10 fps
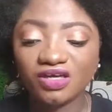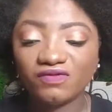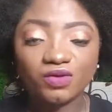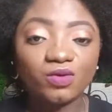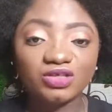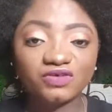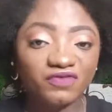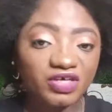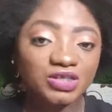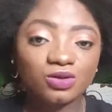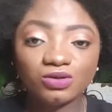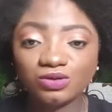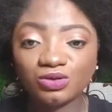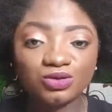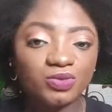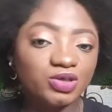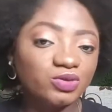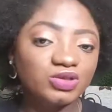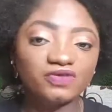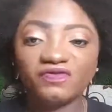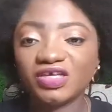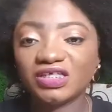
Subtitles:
If you don't want your face on YouTube, or you don't want your